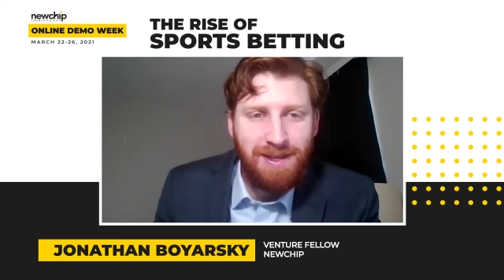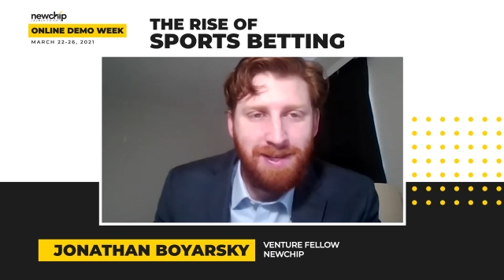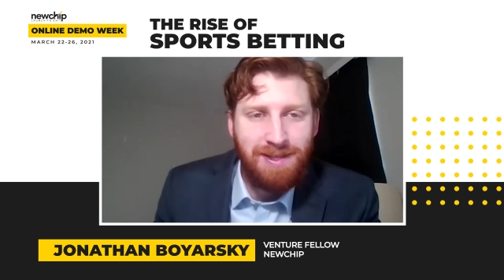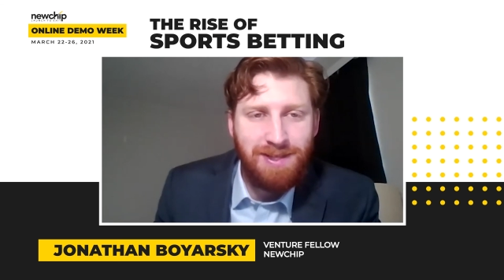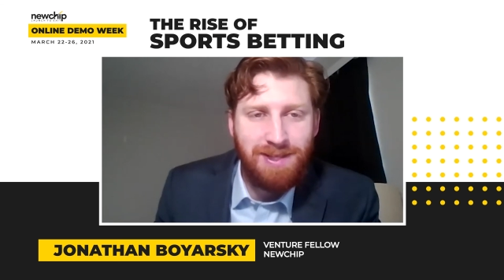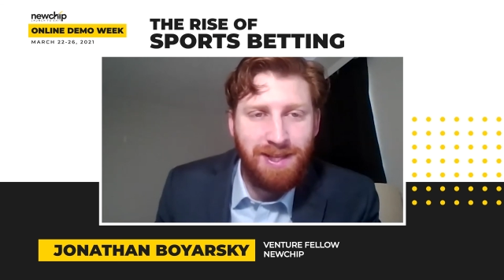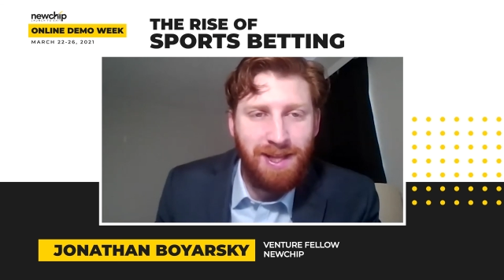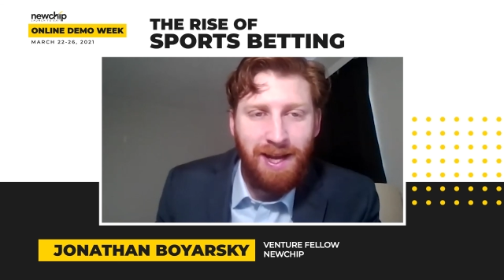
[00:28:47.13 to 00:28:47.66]

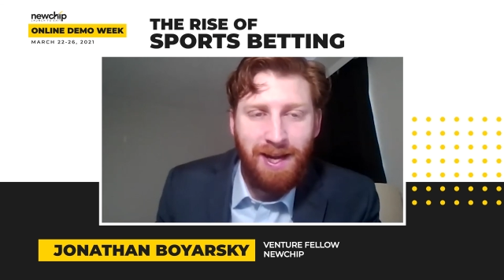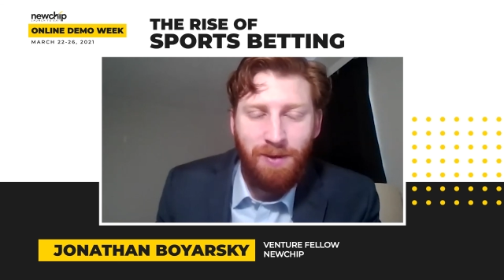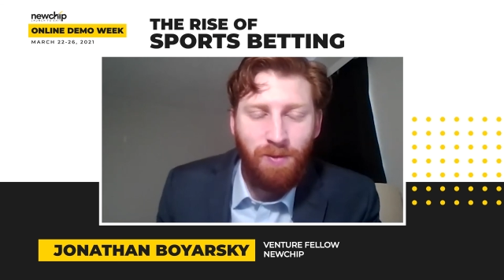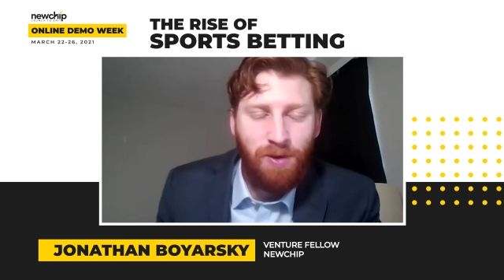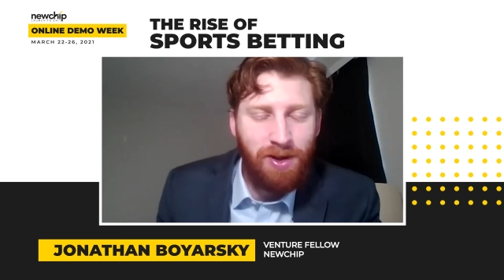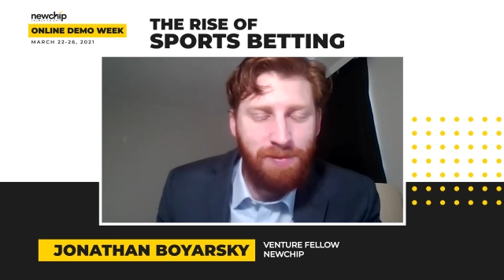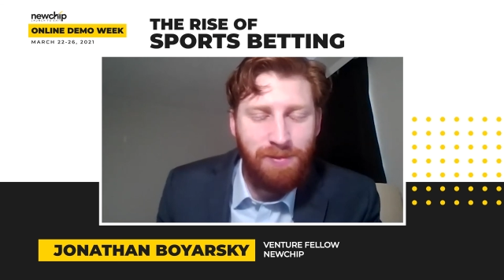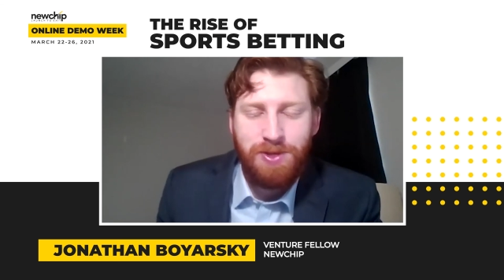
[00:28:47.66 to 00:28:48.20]
is like
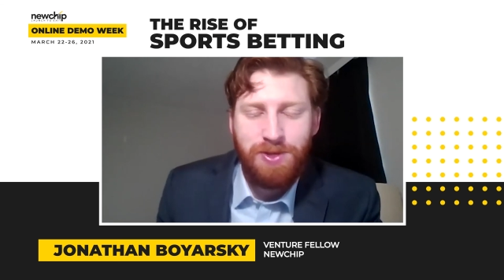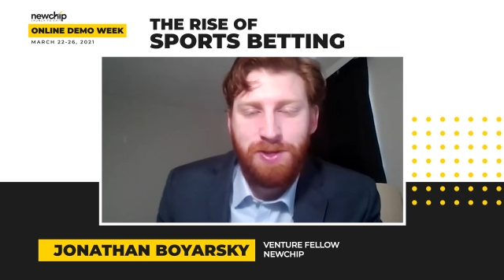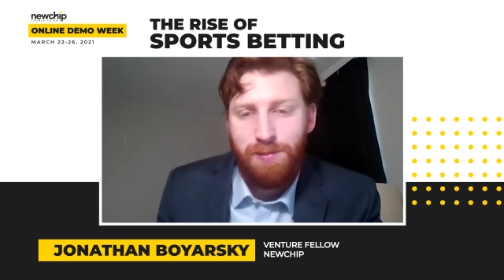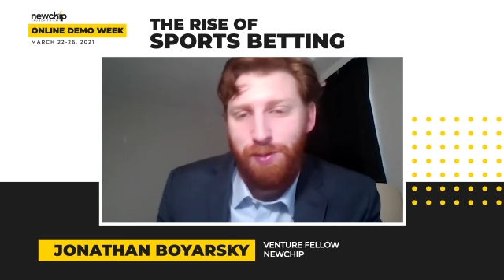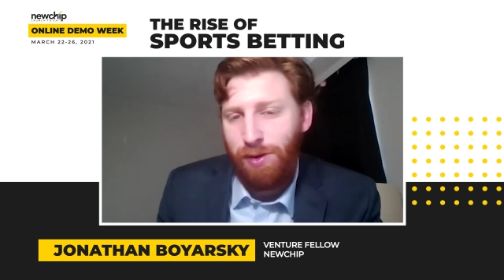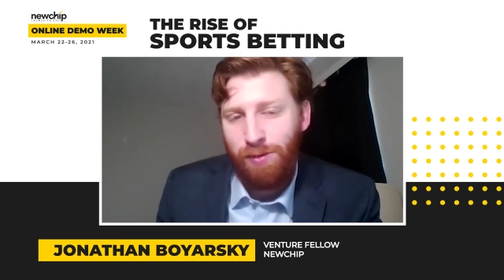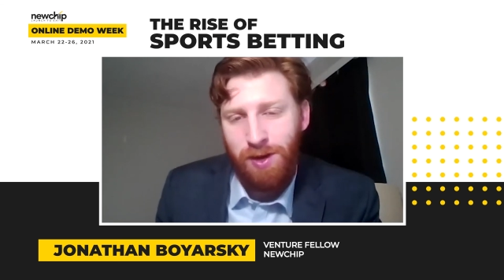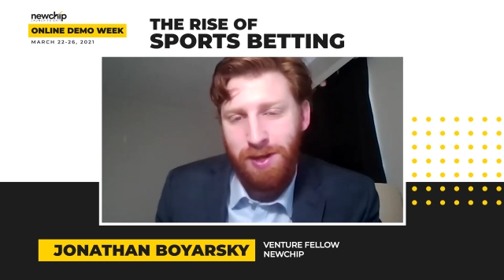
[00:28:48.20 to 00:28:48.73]
one of the most
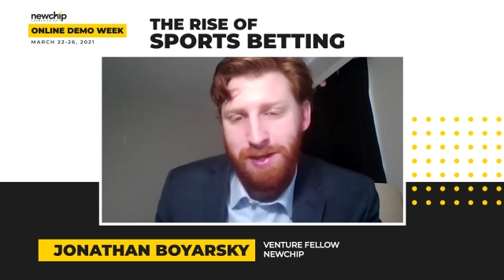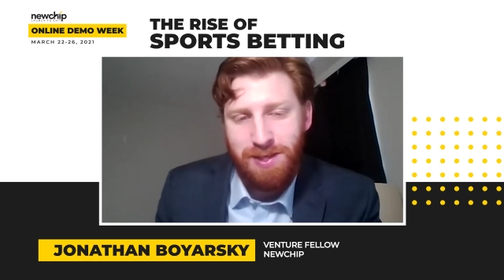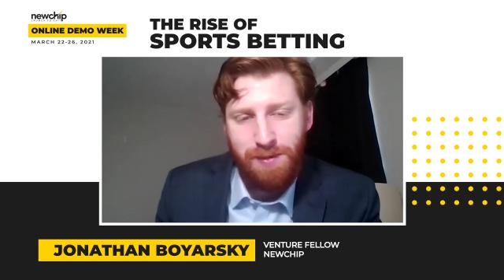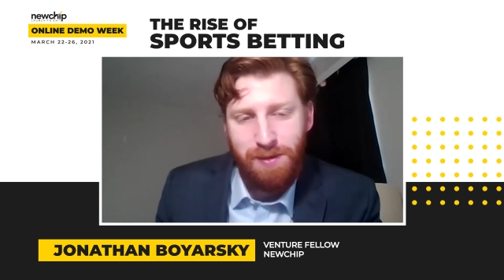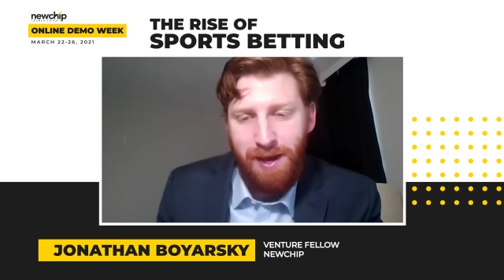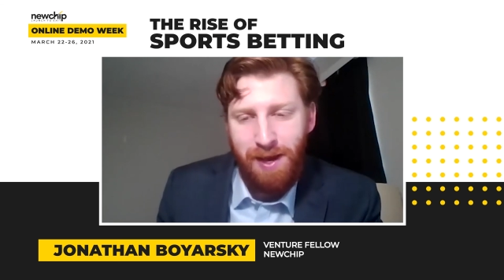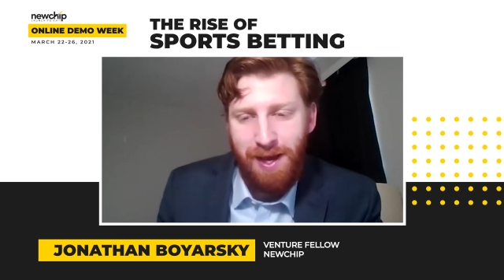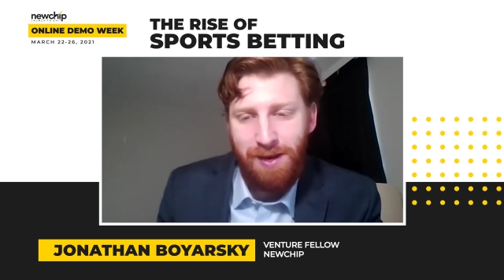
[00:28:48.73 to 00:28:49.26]
important ones to
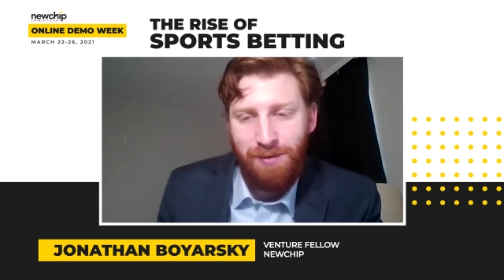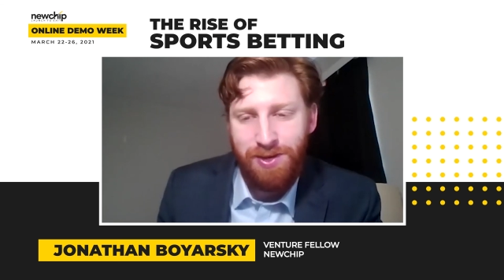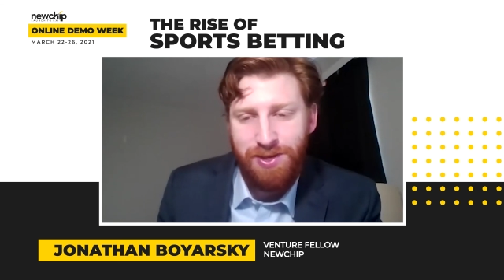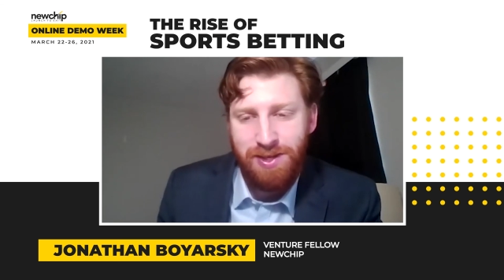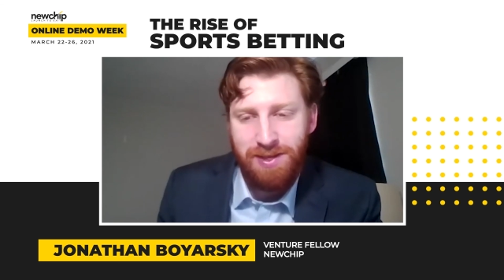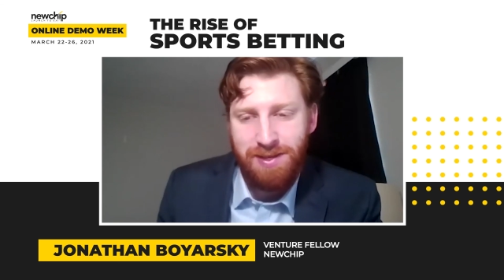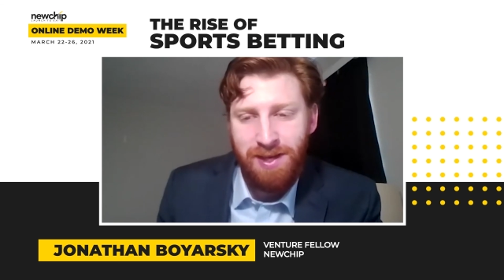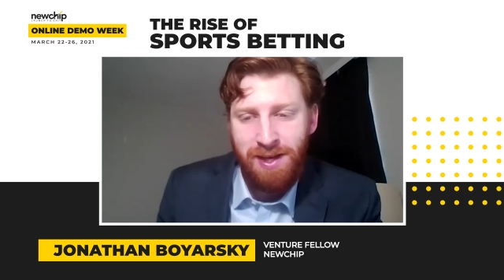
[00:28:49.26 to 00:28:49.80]
be made,
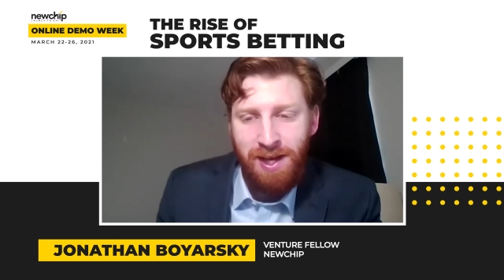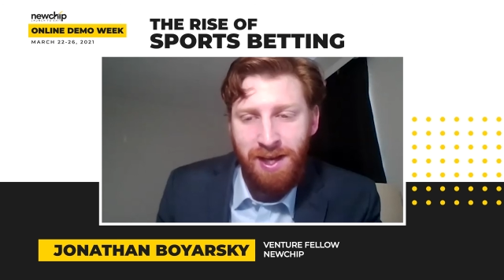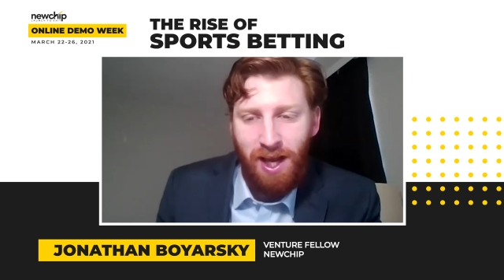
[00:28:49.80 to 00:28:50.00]
which is,